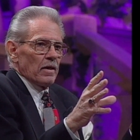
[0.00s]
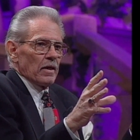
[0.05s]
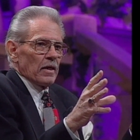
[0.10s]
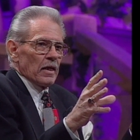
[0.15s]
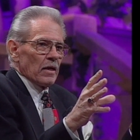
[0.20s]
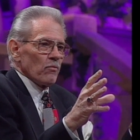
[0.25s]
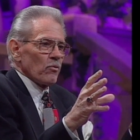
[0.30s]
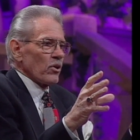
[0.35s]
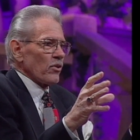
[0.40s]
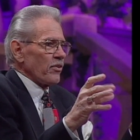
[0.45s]
And
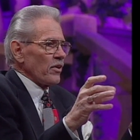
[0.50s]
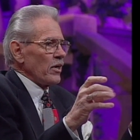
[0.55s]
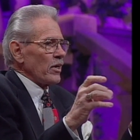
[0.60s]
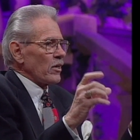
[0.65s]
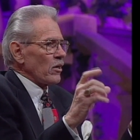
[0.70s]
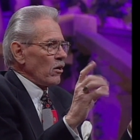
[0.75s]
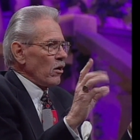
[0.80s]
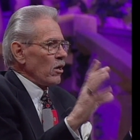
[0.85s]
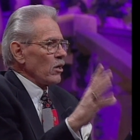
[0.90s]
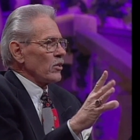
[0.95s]
I want to thank
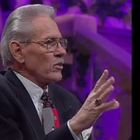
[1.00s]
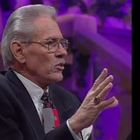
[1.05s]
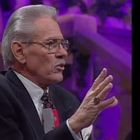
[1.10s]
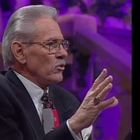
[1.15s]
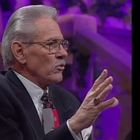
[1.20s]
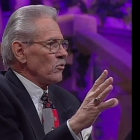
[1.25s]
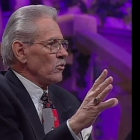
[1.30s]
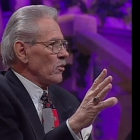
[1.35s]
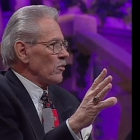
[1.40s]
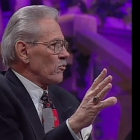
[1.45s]
all of
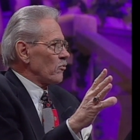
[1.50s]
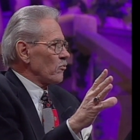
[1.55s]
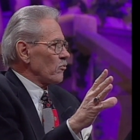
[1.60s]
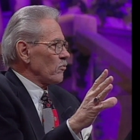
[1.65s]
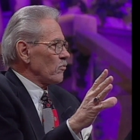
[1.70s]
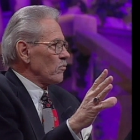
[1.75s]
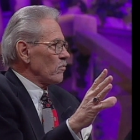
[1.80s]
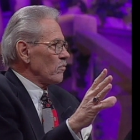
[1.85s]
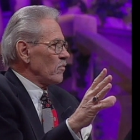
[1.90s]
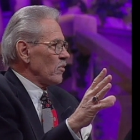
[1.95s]
you that's
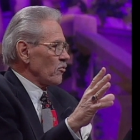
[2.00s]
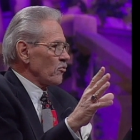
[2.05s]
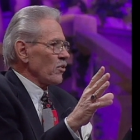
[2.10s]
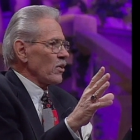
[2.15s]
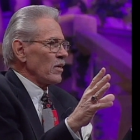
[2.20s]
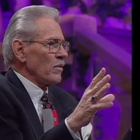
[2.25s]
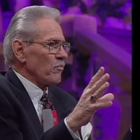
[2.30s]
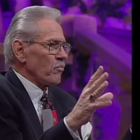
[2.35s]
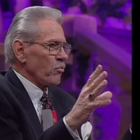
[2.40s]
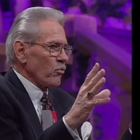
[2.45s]
been
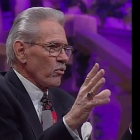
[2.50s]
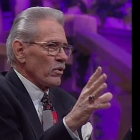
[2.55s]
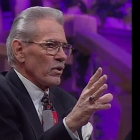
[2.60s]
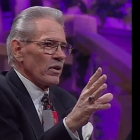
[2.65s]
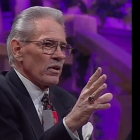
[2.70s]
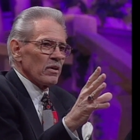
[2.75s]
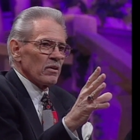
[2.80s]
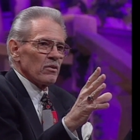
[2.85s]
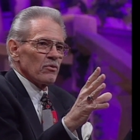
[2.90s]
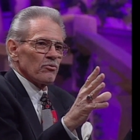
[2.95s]
saying
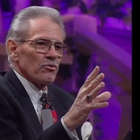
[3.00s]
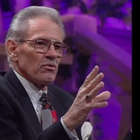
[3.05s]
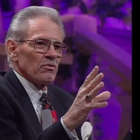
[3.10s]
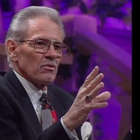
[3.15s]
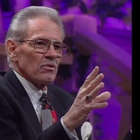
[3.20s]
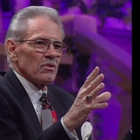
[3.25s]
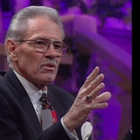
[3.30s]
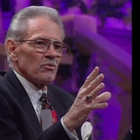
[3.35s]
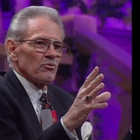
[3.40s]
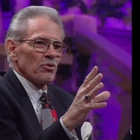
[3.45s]
prayers
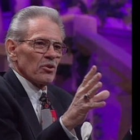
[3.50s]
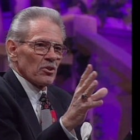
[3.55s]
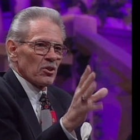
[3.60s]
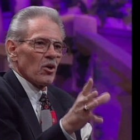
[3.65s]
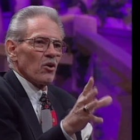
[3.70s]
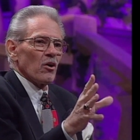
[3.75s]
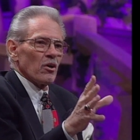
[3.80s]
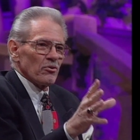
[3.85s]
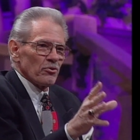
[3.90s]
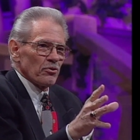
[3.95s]
and sent
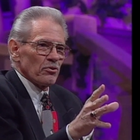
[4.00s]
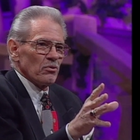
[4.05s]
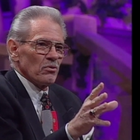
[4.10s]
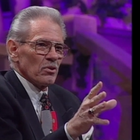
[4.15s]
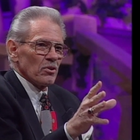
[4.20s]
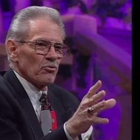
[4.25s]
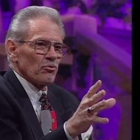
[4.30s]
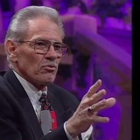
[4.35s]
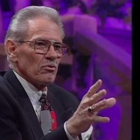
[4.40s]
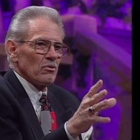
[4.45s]
cards to
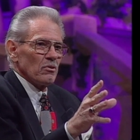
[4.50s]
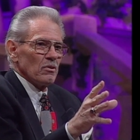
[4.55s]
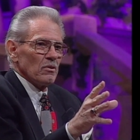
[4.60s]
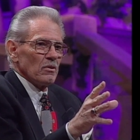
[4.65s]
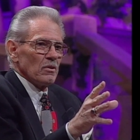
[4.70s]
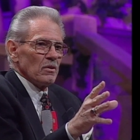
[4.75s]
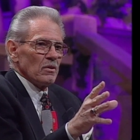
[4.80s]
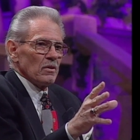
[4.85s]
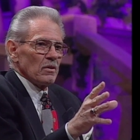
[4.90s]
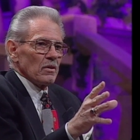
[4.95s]
us.
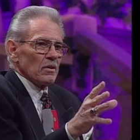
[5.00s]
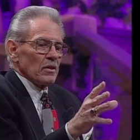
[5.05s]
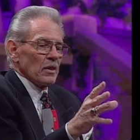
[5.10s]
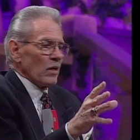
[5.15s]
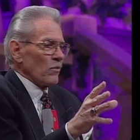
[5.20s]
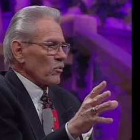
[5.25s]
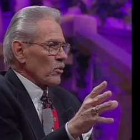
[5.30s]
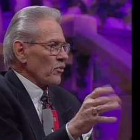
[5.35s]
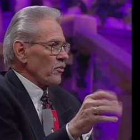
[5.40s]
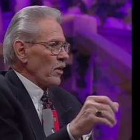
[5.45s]
And I
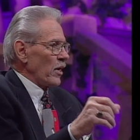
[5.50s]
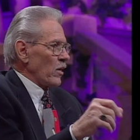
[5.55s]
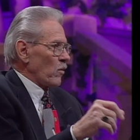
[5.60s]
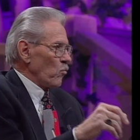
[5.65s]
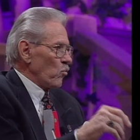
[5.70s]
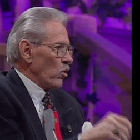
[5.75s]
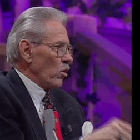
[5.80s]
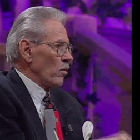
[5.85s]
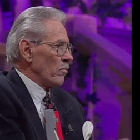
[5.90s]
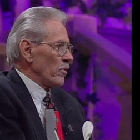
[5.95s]
want to thank
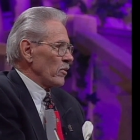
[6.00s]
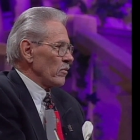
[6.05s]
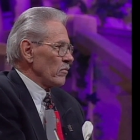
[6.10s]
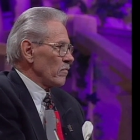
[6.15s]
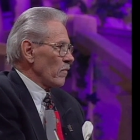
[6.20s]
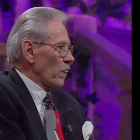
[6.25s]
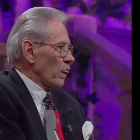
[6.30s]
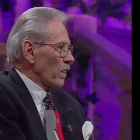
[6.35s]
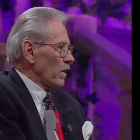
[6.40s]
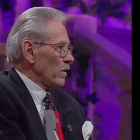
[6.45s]
Wilburn,
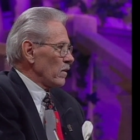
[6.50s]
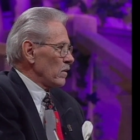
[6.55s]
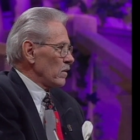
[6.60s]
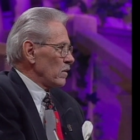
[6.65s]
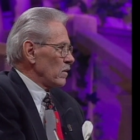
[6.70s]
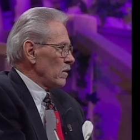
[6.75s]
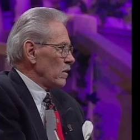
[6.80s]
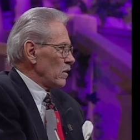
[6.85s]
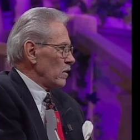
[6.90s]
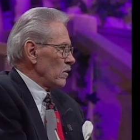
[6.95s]

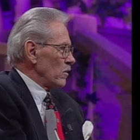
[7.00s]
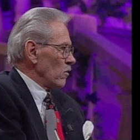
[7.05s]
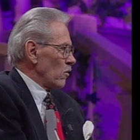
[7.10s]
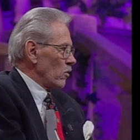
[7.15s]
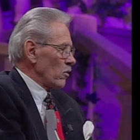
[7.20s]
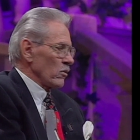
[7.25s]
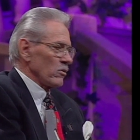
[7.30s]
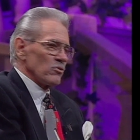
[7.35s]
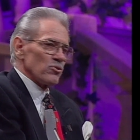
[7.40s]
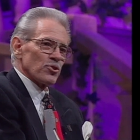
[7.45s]
and
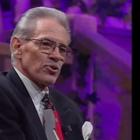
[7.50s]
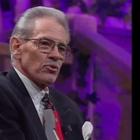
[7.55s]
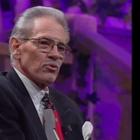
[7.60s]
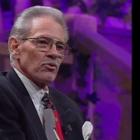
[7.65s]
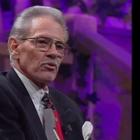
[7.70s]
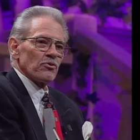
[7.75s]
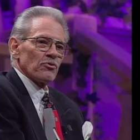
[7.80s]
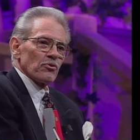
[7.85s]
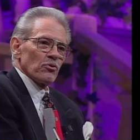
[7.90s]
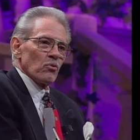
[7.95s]
Harlan, and
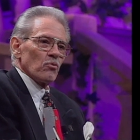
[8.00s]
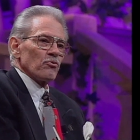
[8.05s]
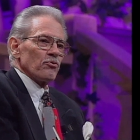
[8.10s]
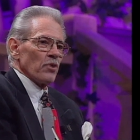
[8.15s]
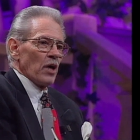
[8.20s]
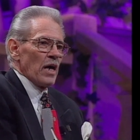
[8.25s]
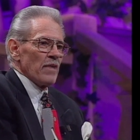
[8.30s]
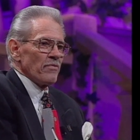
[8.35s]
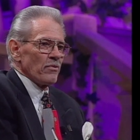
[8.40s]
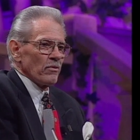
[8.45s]
Shirley
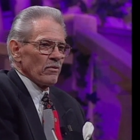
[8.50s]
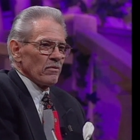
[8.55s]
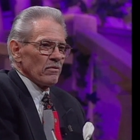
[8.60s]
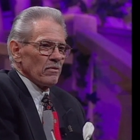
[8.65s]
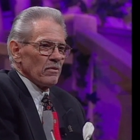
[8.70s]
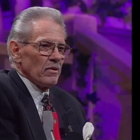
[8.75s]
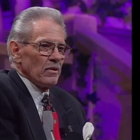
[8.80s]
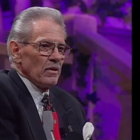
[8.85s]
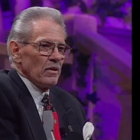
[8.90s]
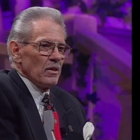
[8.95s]
Stonecipher,
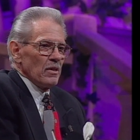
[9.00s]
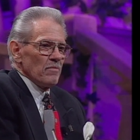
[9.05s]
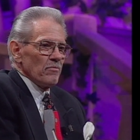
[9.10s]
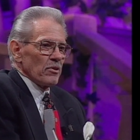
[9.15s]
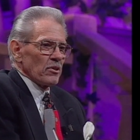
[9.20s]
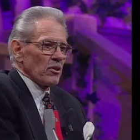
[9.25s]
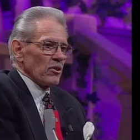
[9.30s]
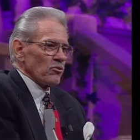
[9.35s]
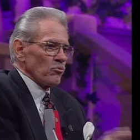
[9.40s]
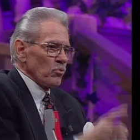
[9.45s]

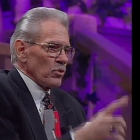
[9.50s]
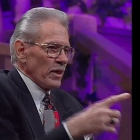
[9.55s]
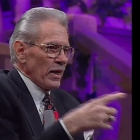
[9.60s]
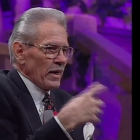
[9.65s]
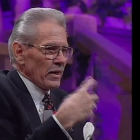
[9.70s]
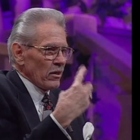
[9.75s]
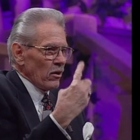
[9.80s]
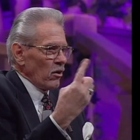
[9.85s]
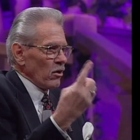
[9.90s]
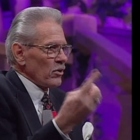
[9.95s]
because
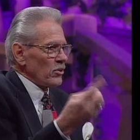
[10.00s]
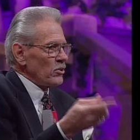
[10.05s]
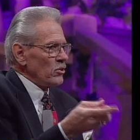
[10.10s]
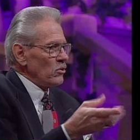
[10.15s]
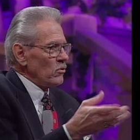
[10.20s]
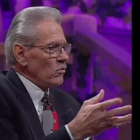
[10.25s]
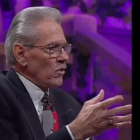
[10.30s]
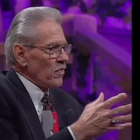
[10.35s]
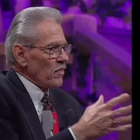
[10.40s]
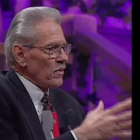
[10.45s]
without all of
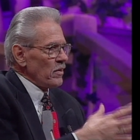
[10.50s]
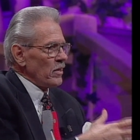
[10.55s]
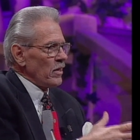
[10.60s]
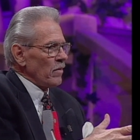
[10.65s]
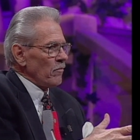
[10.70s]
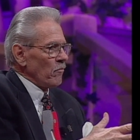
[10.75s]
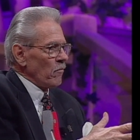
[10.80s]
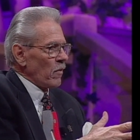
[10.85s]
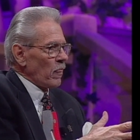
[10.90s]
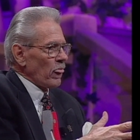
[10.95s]
you and them,
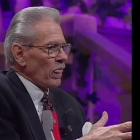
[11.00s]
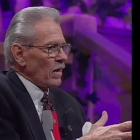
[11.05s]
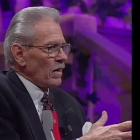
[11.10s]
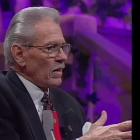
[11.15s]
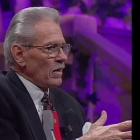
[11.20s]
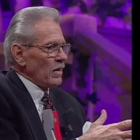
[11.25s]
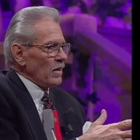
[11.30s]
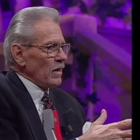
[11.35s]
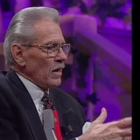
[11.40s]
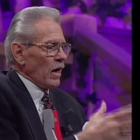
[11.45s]

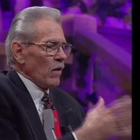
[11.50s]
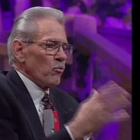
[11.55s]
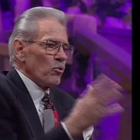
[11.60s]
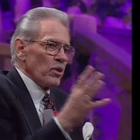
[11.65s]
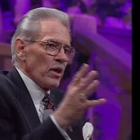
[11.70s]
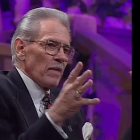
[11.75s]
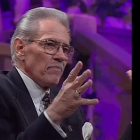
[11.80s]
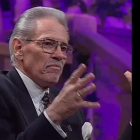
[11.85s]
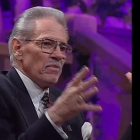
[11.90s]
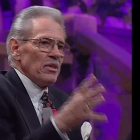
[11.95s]
I would
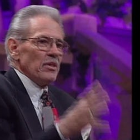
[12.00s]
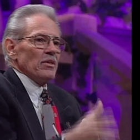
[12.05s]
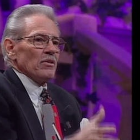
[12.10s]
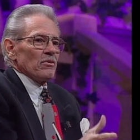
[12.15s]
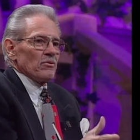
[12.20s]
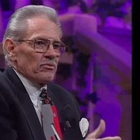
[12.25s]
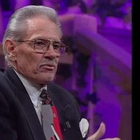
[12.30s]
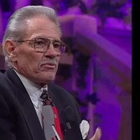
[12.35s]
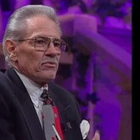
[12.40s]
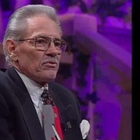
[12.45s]
not be here
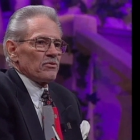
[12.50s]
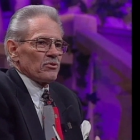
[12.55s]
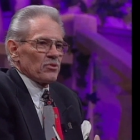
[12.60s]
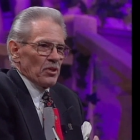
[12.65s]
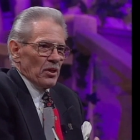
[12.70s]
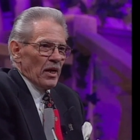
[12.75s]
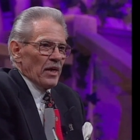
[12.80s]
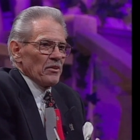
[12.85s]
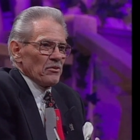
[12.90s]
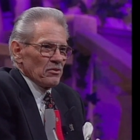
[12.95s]

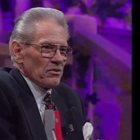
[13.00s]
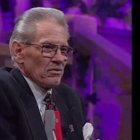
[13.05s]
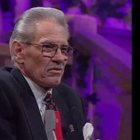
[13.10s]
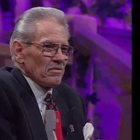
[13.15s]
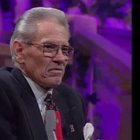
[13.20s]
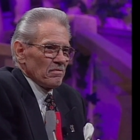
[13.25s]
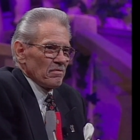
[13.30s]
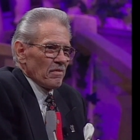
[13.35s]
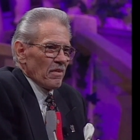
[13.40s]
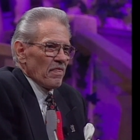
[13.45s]
tonight.
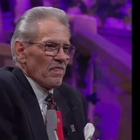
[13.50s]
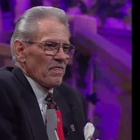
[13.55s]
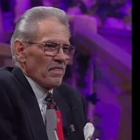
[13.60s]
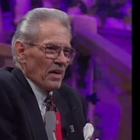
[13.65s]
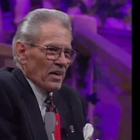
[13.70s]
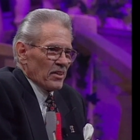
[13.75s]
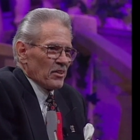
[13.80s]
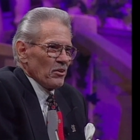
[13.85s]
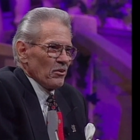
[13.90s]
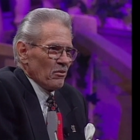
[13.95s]

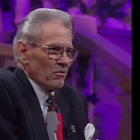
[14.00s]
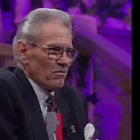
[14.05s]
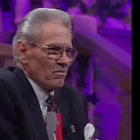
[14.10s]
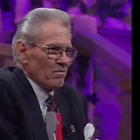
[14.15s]
Thank you.